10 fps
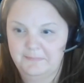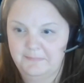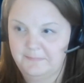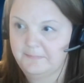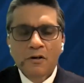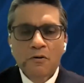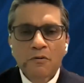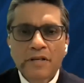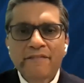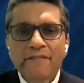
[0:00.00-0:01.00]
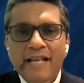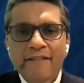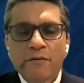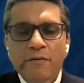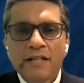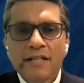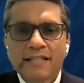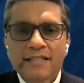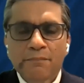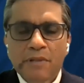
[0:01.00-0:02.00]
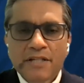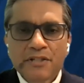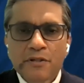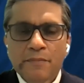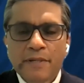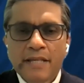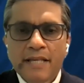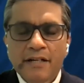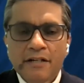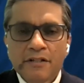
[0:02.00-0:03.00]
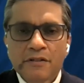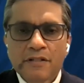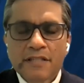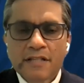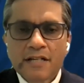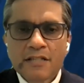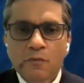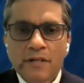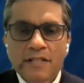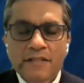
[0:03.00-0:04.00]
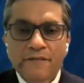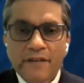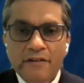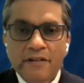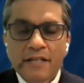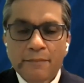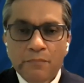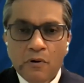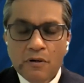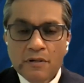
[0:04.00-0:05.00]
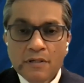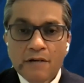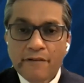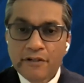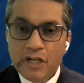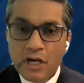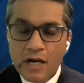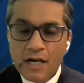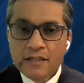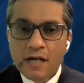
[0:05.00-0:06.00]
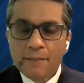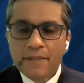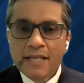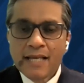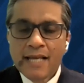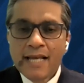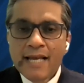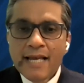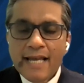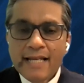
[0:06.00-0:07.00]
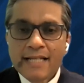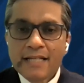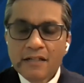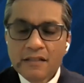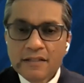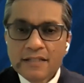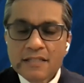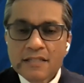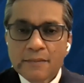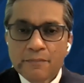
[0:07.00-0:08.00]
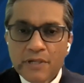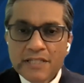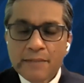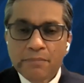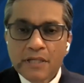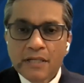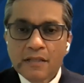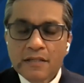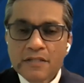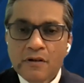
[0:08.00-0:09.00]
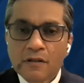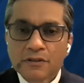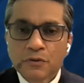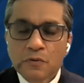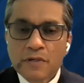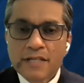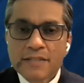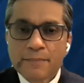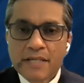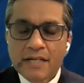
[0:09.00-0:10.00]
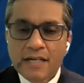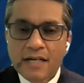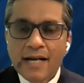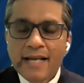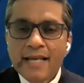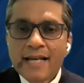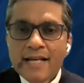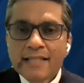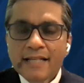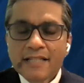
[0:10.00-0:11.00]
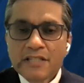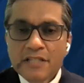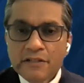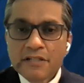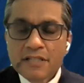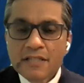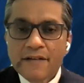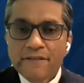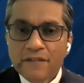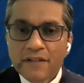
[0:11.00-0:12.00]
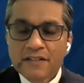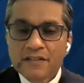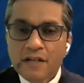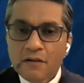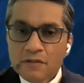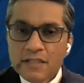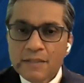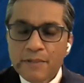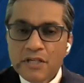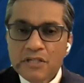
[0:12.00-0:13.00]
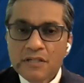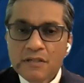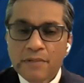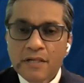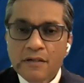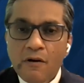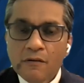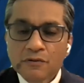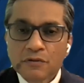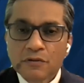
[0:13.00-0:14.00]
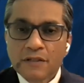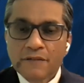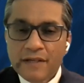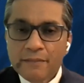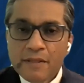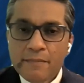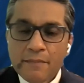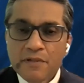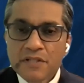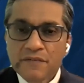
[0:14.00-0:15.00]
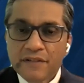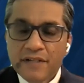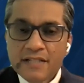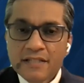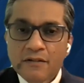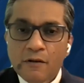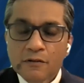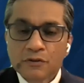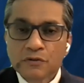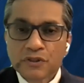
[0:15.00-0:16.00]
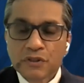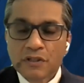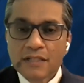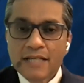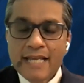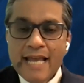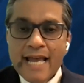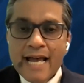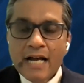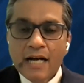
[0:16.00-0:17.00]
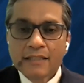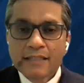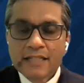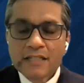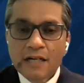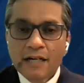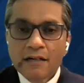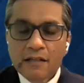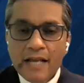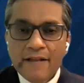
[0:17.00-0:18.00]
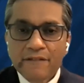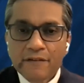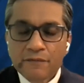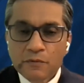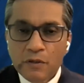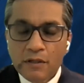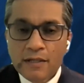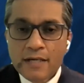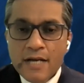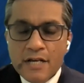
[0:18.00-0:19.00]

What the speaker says: Yes, hello, good evening, everyone. It's a pleasure to be here to discuss what is a very important, a very hot topic, and an illness, the breast implant illness, also known as BII, that seriously afflicts not only the patient, but also the family members, friends, and also certainly the entire life, if you will.